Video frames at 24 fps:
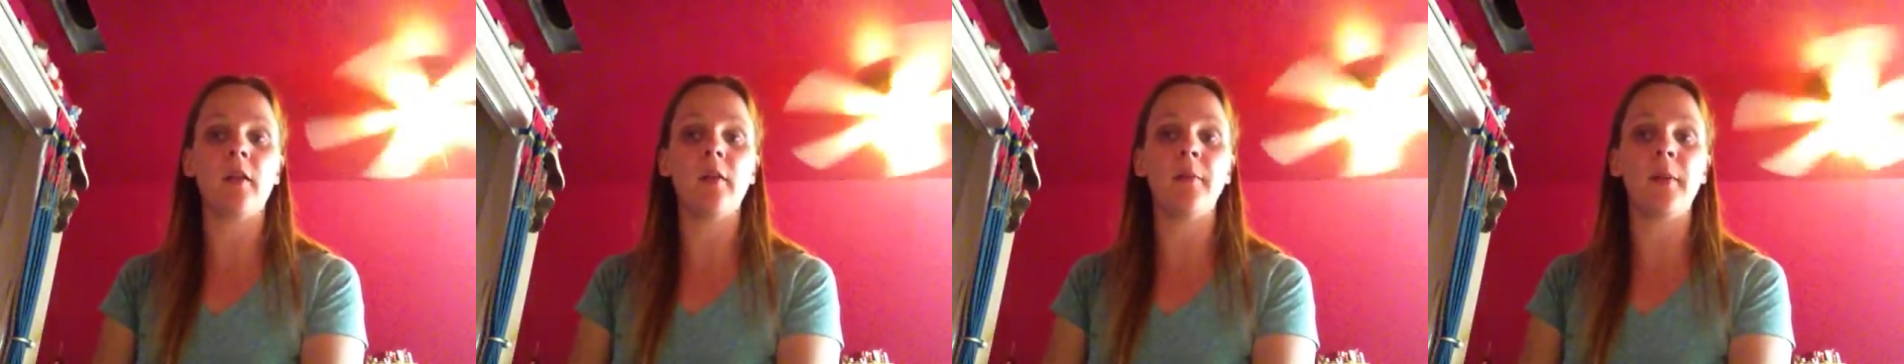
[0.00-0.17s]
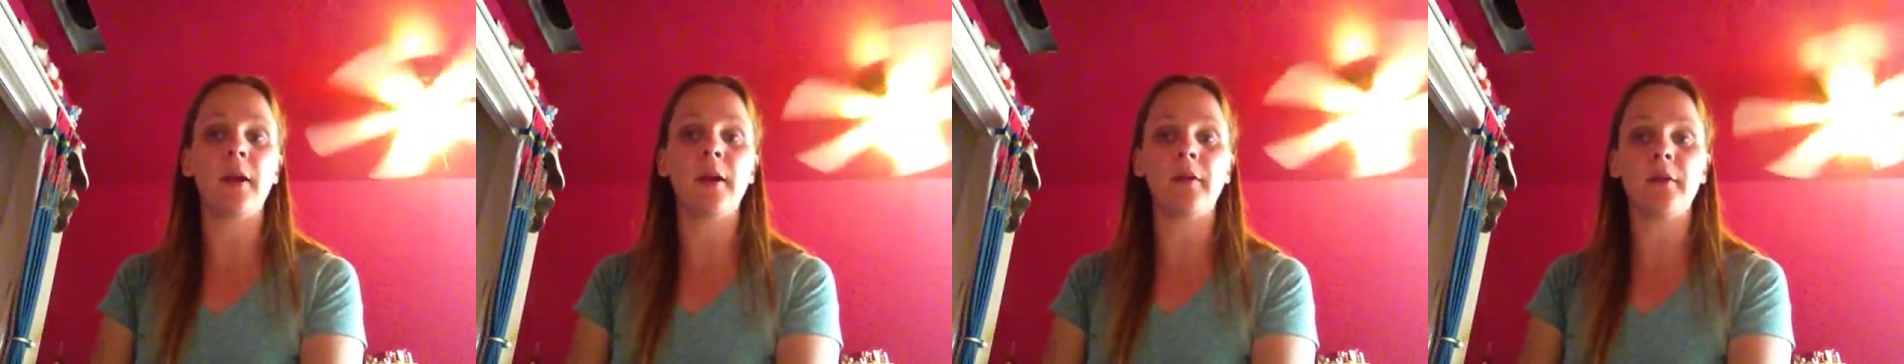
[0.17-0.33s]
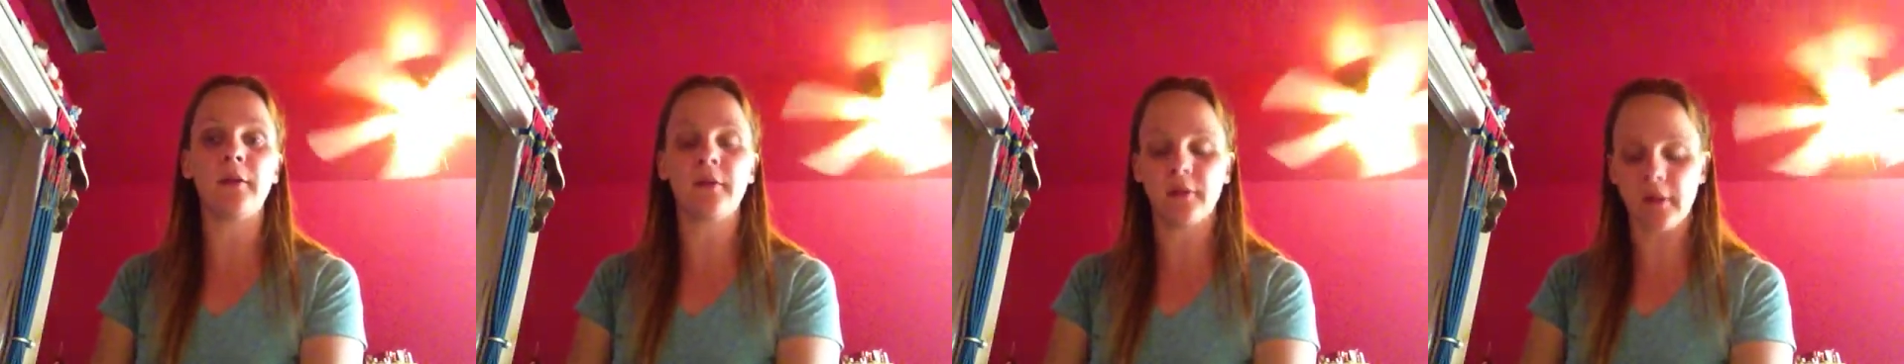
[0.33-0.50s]
of
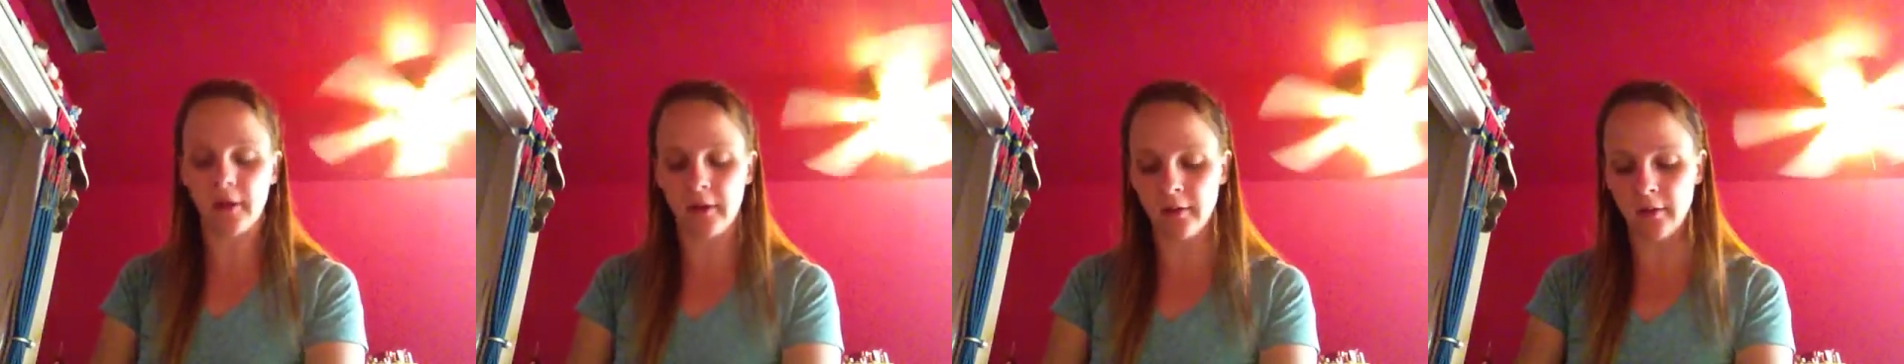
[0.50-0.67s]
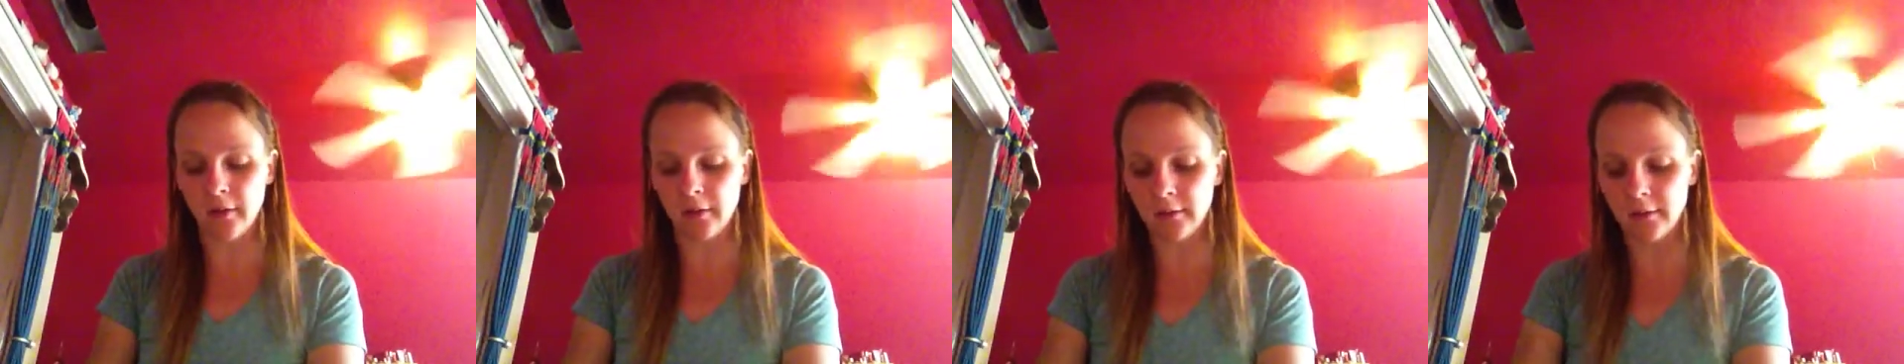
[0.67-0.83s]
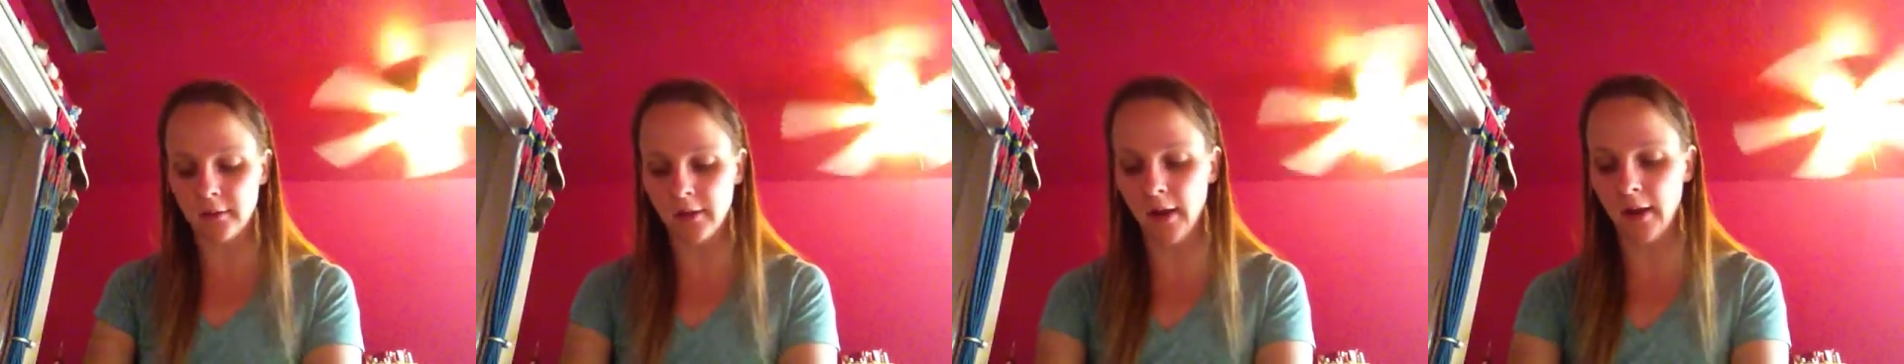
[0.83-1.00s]
my crochet
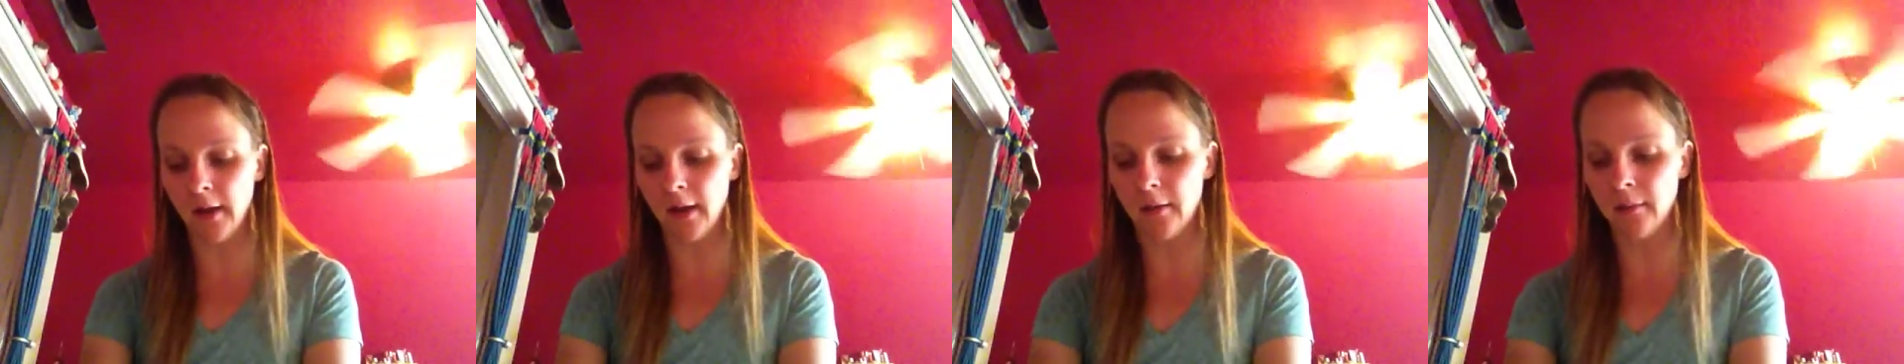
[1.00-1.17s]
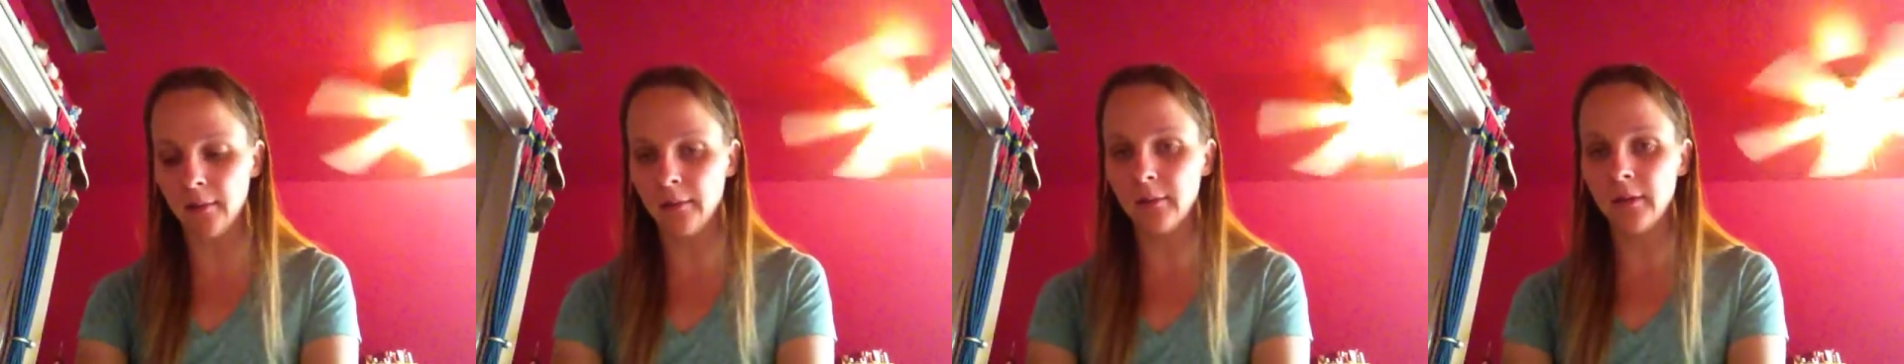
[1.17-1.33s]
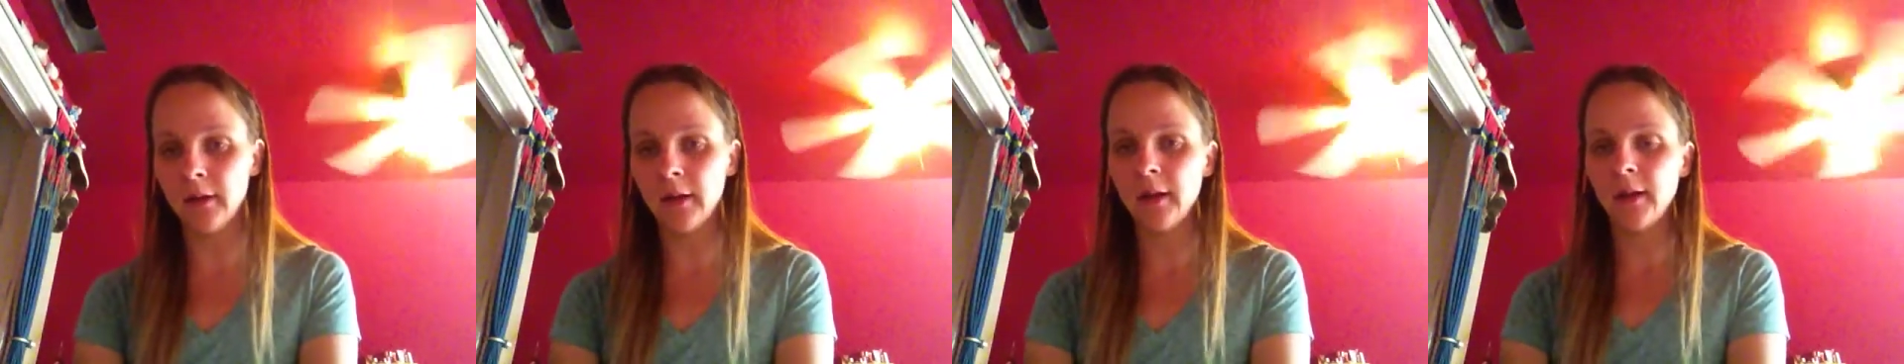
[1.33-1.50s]
hooks. Now,